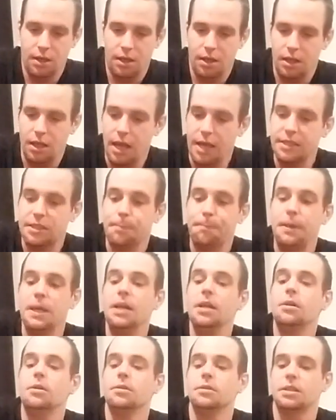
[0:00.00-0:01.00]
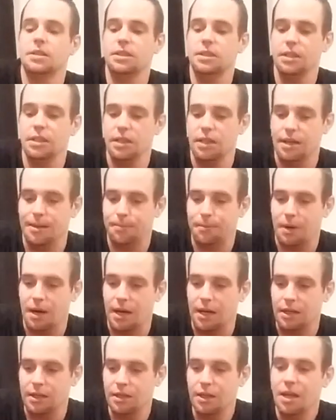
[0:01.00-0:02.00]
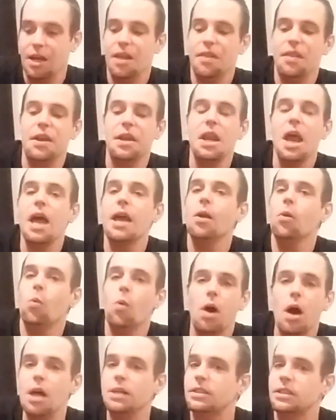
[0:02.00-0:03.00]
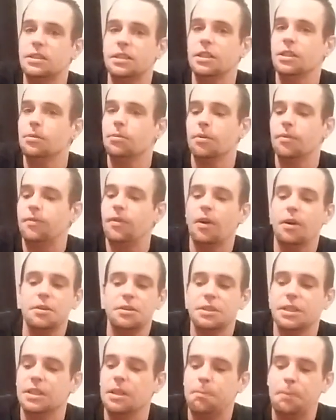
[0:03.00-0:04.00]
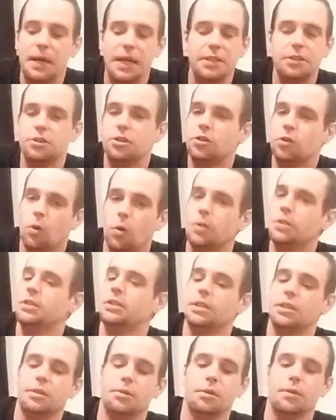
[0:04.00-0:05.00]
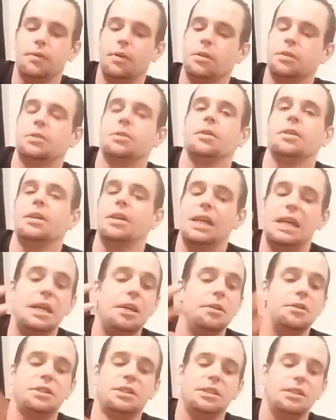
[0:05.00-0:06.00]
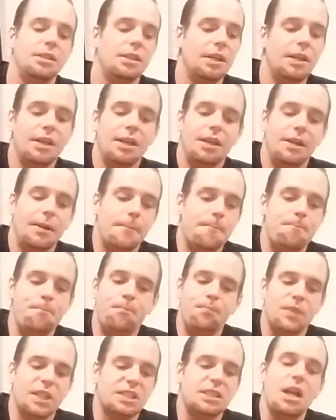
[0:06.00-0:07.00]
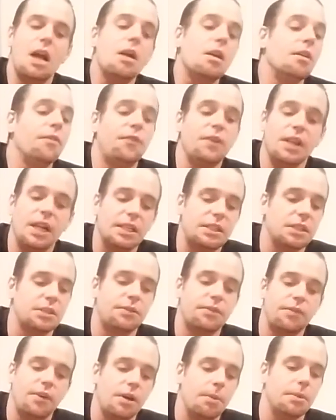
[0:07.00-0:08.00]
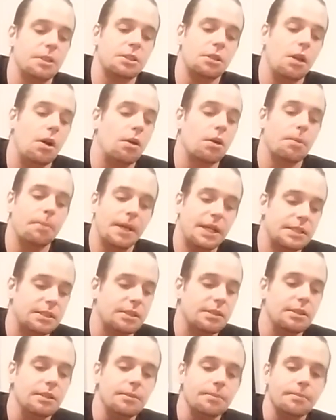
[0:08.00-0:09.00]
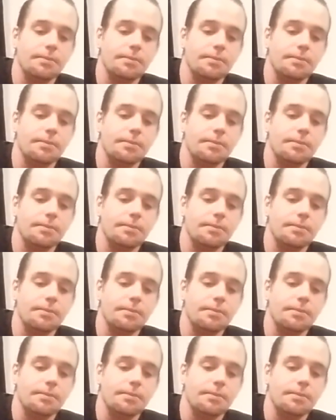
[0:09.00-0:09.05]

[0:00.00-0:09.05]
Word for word: The Ace of Pentacles is in the upright. The Nine of Wands is in the reverse and the Page of Swords is in the reverse. So the energy, it's not going to feel like this for very much longer, basically.